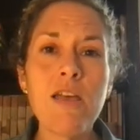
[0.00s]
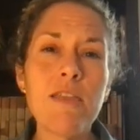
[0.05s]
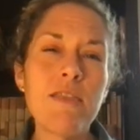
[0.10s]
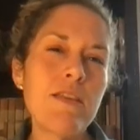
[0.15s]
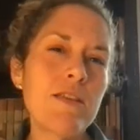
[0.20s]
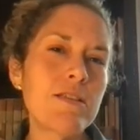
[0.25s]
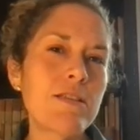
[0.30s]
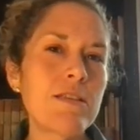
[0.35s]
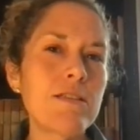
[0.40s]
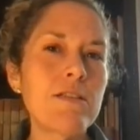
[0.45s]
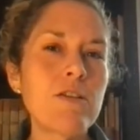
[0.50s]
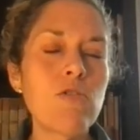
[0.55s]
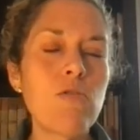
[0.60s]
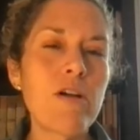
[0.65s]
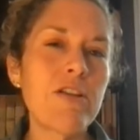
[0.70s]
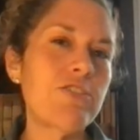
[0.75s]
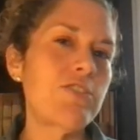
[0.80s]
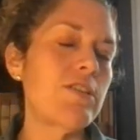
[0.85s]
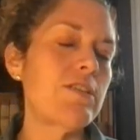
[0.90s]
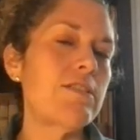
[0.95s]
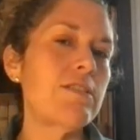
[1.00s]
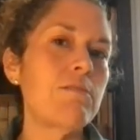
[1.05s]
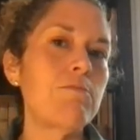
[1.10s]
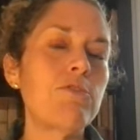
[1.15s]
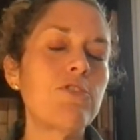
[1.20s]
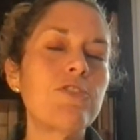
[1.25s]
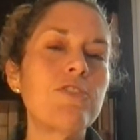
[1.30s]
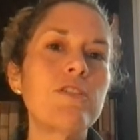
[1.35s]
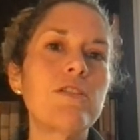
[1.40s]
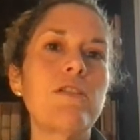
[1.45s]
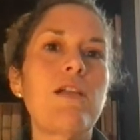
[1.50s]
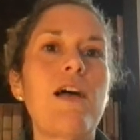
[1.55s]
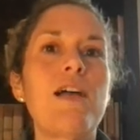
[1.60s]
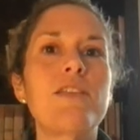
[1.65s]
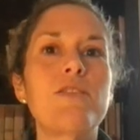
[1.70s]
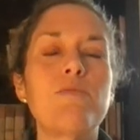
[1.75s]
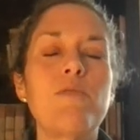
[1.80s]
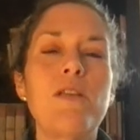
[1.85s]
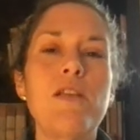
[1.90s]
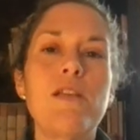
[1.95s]
This is a question similar to
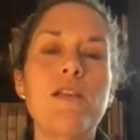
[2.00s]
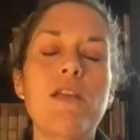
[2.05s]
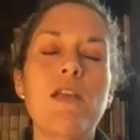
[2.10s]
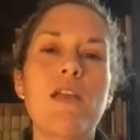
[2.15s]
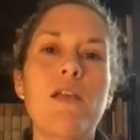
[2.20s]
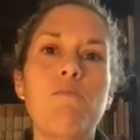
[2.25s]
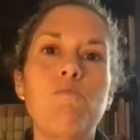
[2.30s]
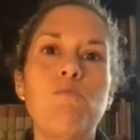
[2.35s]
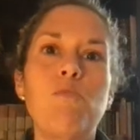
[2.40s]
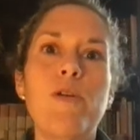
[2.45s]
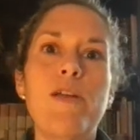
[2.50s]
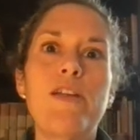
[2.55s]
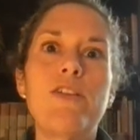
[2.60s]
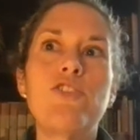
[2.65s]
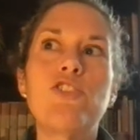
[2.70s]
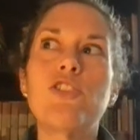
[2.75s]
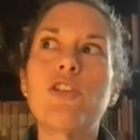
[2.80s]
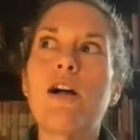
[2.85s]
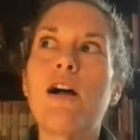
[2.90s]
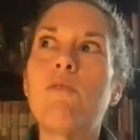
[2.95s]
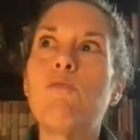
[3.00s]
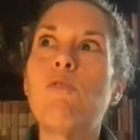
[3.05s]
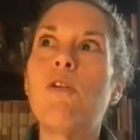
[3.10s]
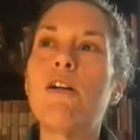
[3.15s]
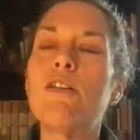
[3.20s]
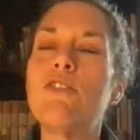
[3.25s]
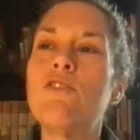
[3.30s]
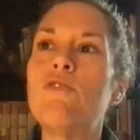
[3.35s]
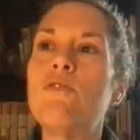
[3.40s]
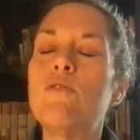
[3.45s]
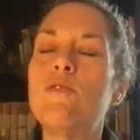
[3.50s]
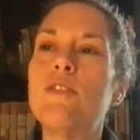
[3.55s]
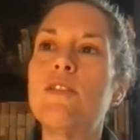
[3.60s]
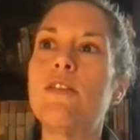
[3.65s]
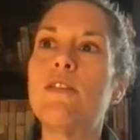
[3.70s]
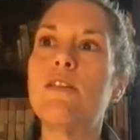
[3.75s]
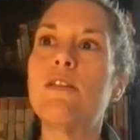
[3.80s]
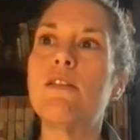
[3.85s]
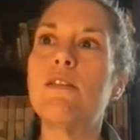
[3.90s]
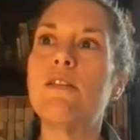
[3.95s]
last week, in which I want you
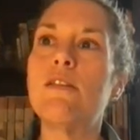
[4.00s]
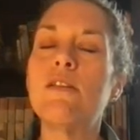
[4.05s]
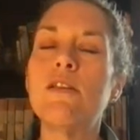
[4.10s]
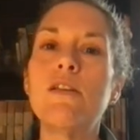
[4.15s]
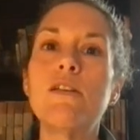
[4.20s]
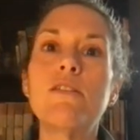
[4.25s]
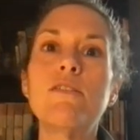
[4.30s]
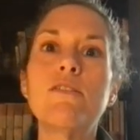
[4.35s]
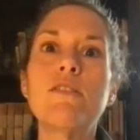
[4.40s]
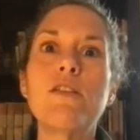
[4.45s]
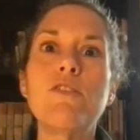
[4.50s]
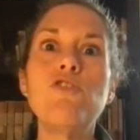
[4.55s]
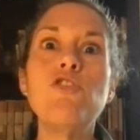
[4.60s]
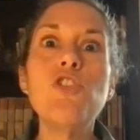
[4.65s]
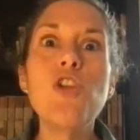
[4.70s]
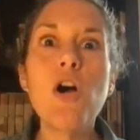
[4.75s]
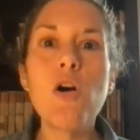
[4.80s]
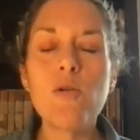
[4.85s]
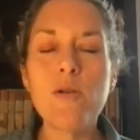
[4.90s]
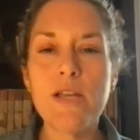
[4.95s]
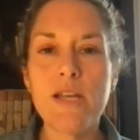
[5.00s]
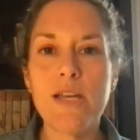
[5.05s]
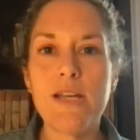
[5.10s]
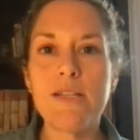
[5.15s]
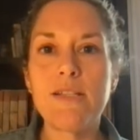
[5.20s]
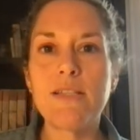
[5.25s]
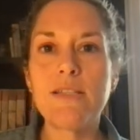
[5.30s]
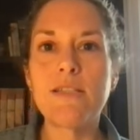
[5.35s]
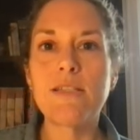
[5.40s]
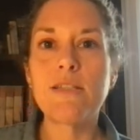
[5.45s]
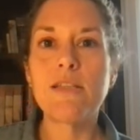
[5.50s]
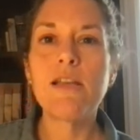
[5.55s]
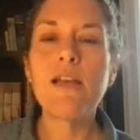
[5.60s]
to notice